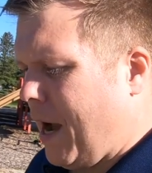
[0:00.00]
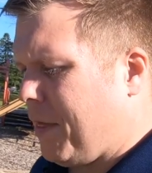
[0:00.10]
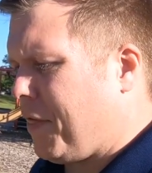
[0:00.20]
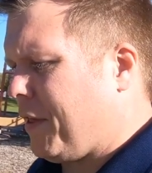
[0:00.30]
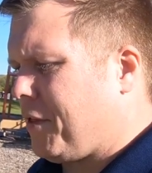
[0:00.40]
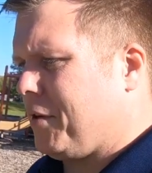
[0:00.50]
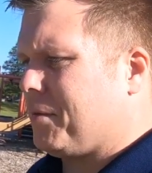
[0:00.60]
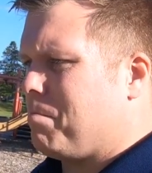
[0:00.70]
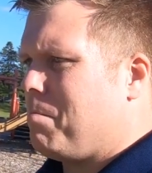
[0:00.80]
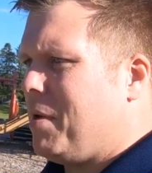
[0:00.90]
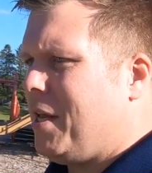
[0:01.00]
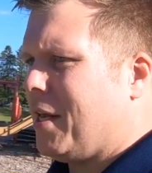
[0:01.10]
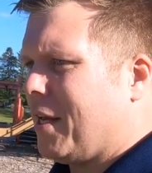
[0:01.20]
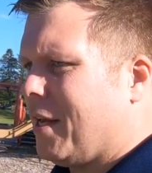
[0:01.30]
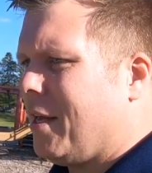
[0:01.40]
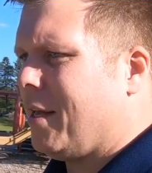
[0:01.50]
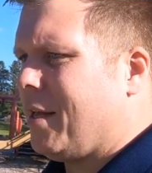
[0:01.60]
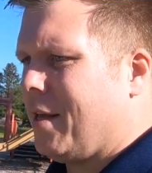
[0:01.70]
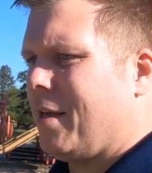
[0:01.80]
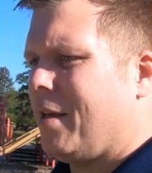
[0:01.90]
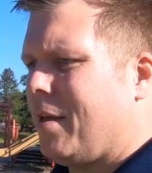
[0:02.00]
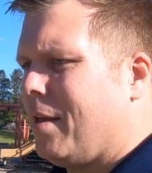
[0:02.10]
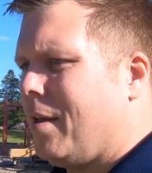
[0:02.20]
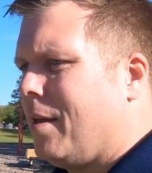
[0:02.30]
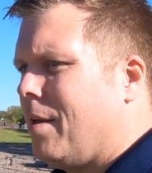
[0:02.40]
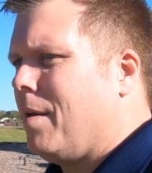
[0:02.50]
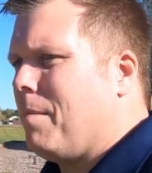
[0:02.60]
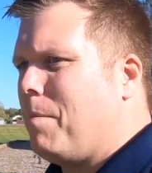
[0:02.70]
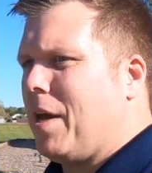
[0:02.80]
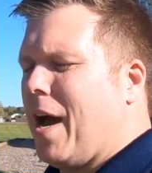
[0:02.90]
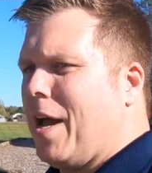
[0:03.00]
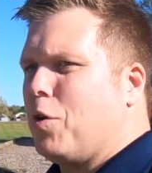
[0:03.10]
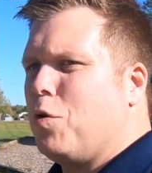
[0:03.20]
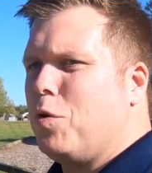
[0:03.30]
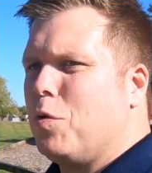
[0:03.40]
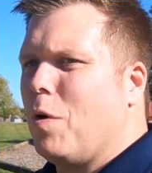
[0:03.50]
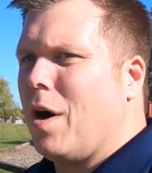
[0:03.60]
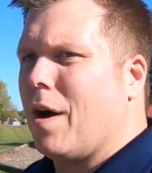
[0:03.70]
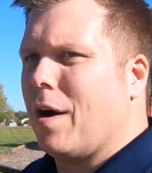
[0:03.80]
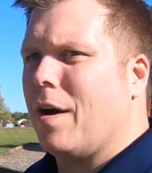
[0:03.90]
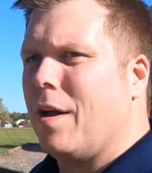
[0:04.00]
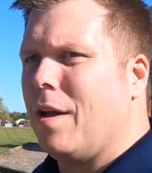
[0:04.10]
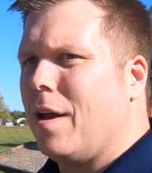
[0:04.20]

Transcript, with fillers: I think there's meaning behind who you are,